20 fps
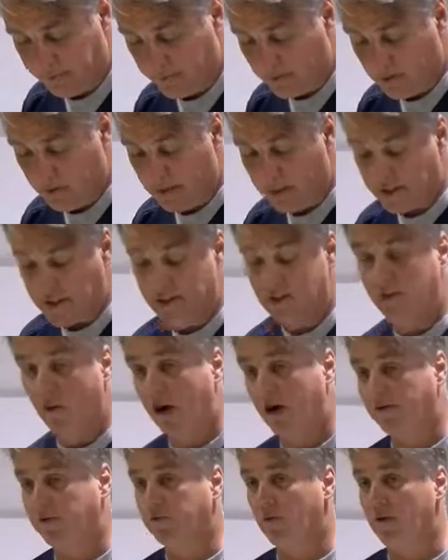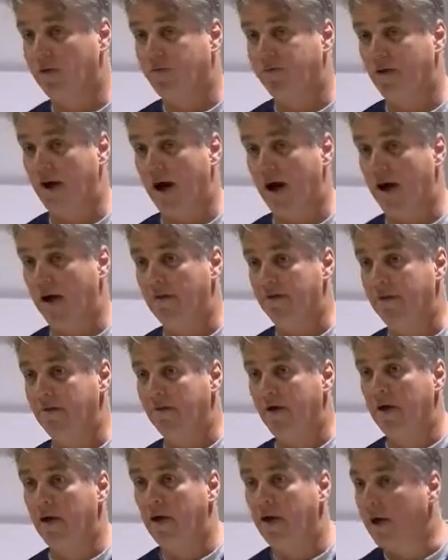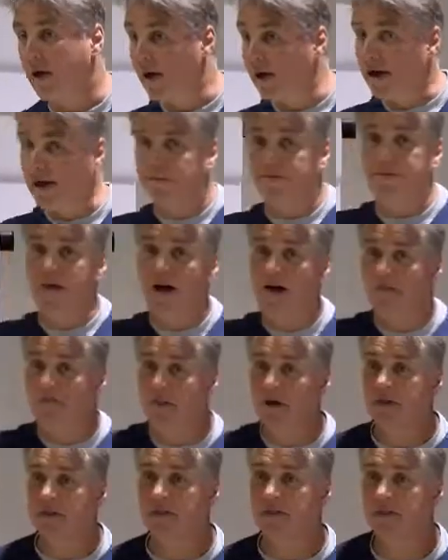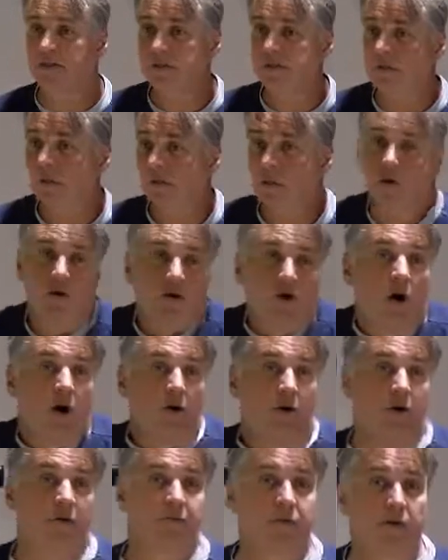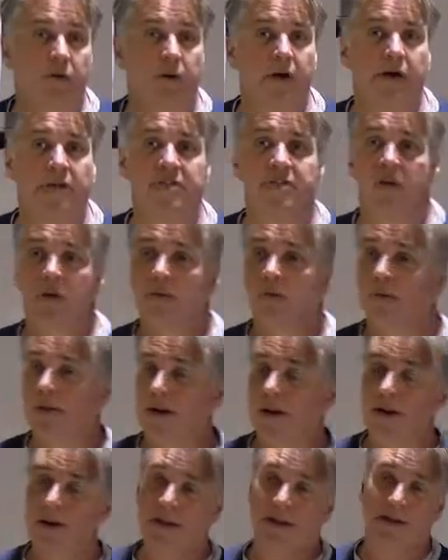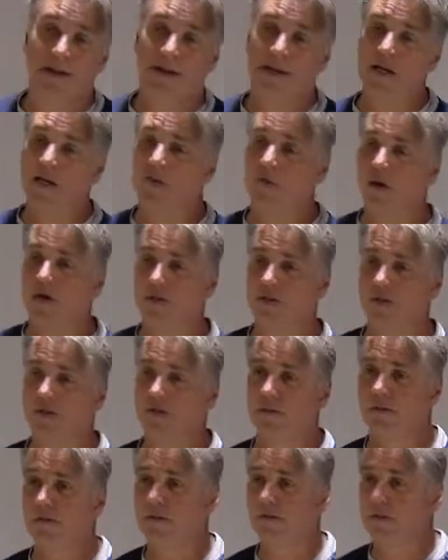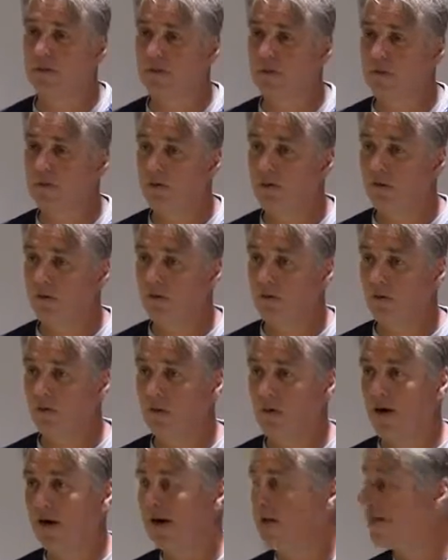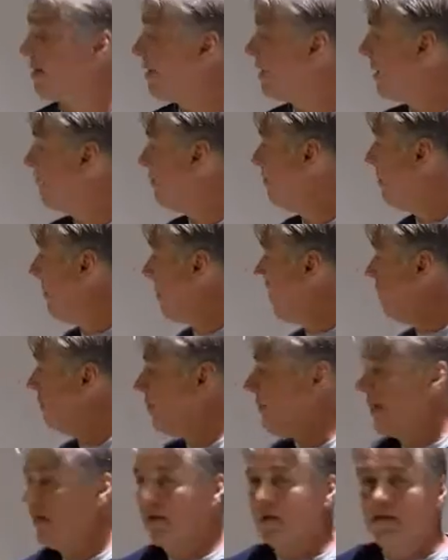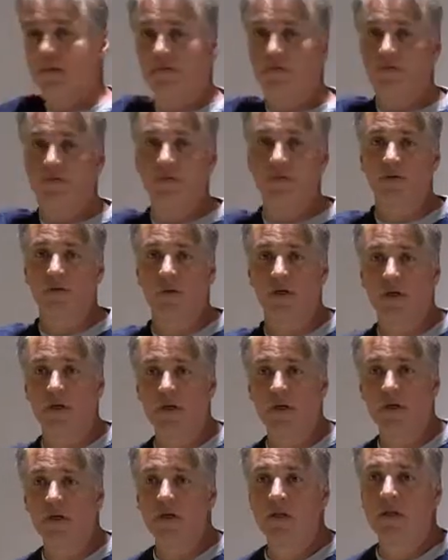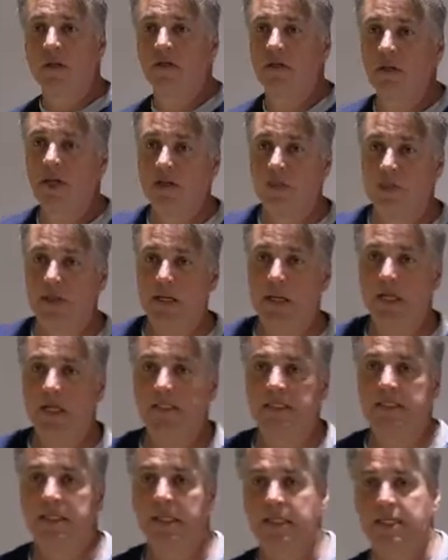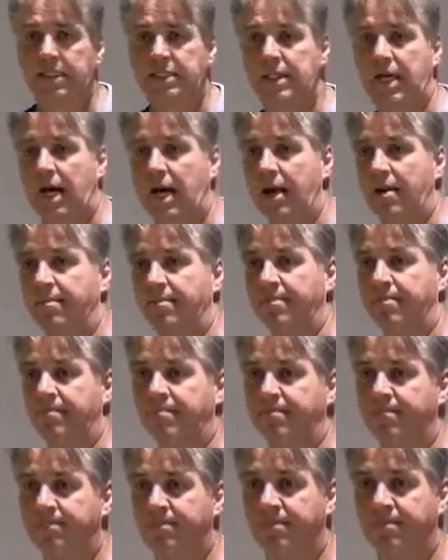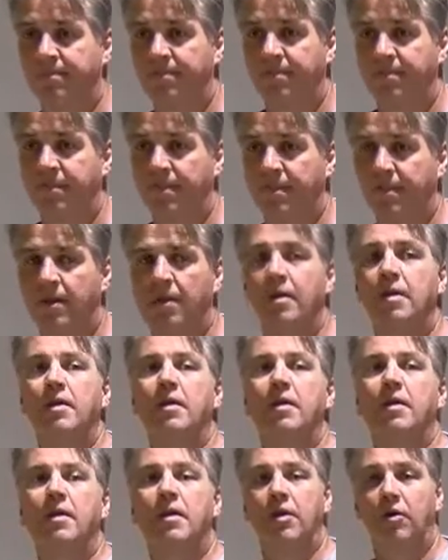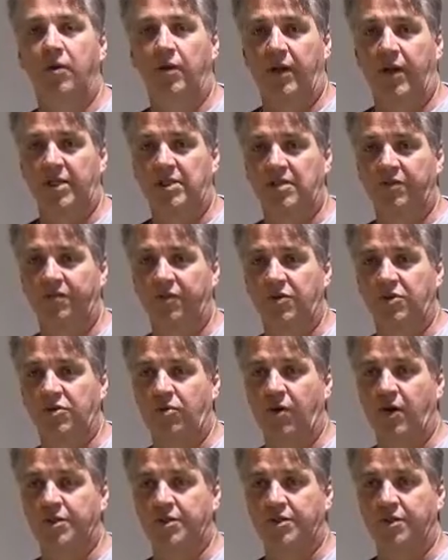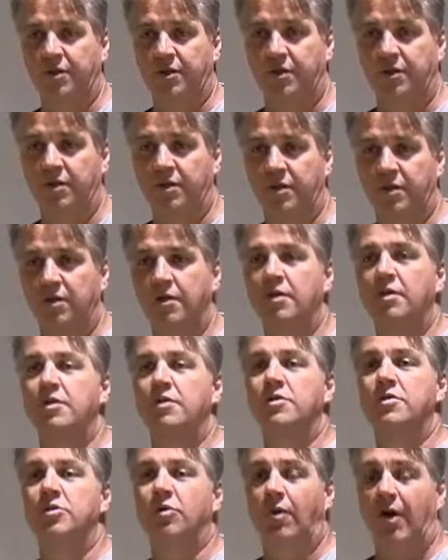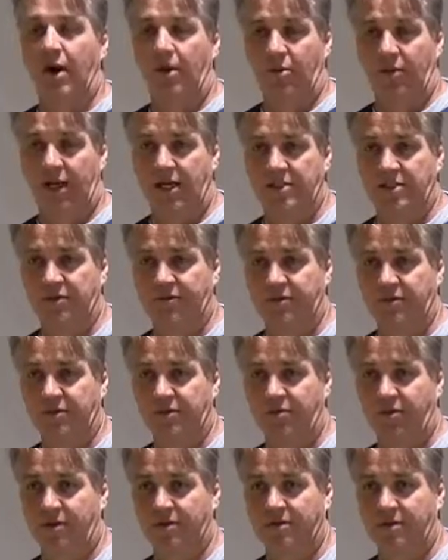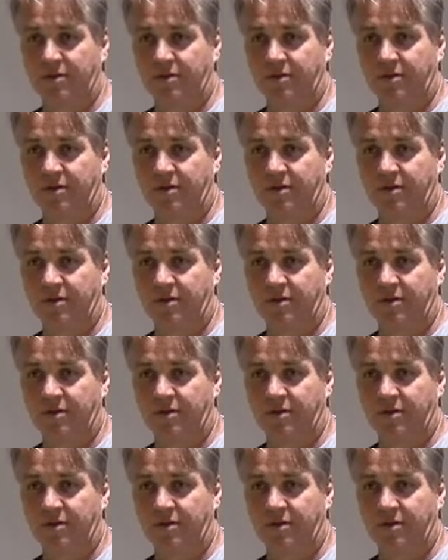It's 12:25, and I got 5 minutes or longer if you wish, but I'll handle any questions or anything that may have been confusing that you'd like me to hit a second time. No one likes the first question, so I will ask the first question.